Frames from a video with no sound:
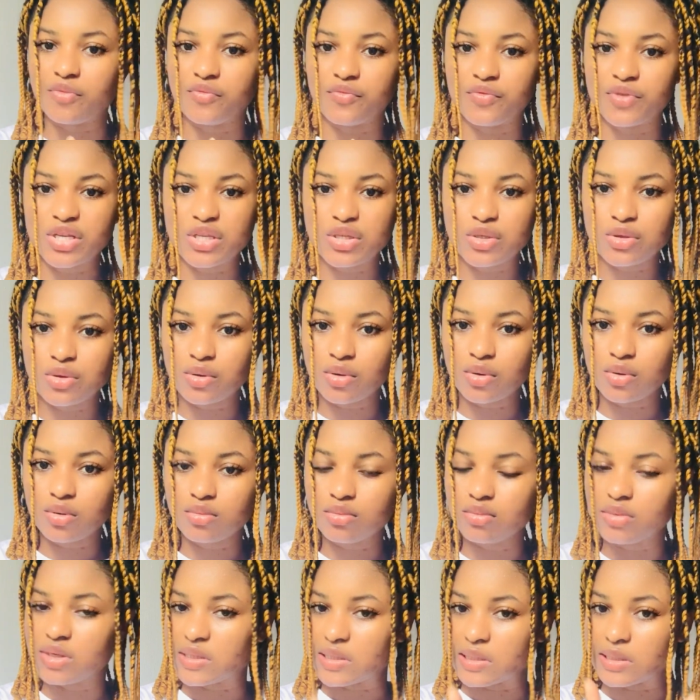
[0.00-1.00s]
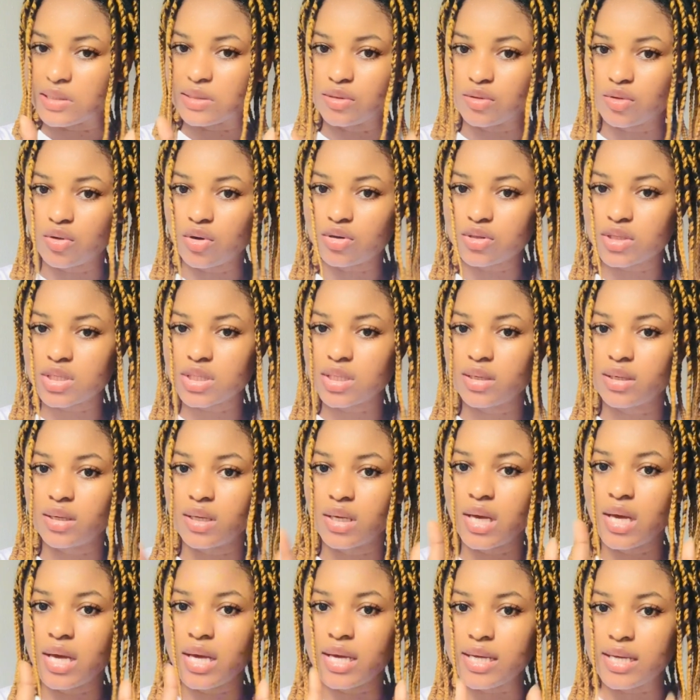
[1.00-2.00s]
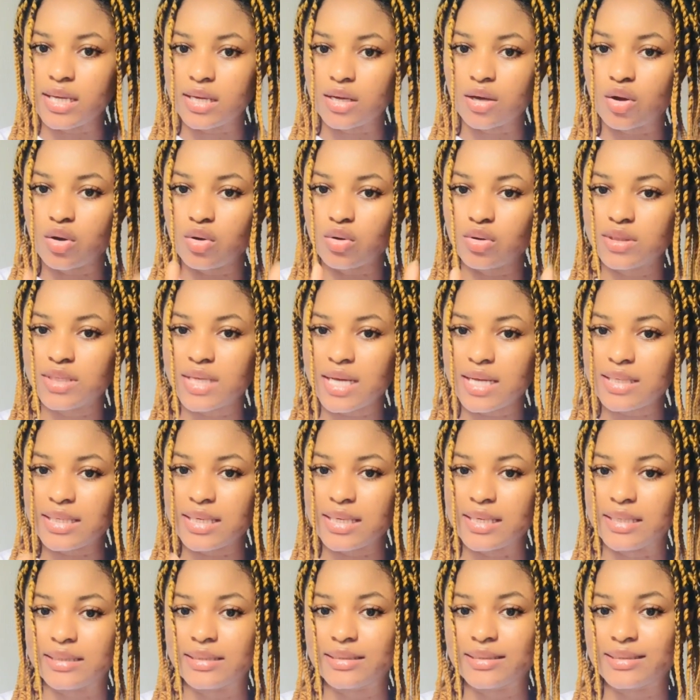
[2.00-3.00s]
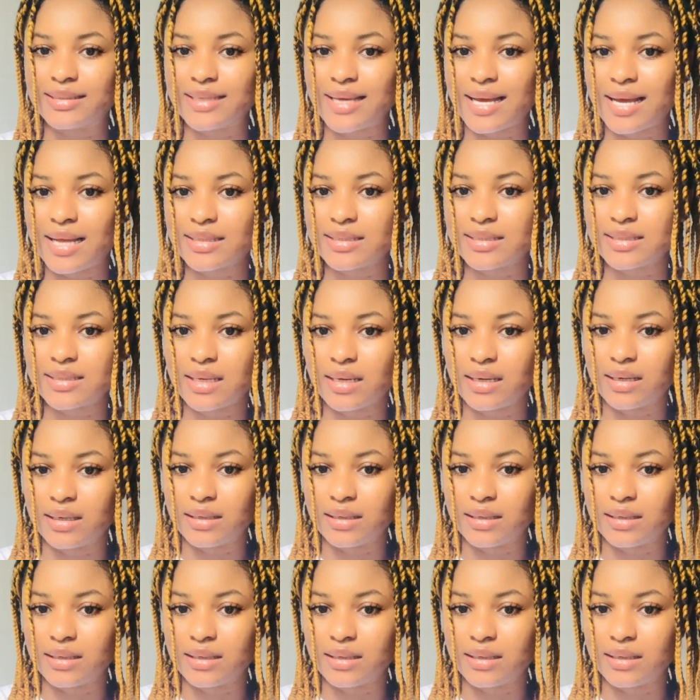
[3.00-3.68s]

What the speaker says: The video is not included in that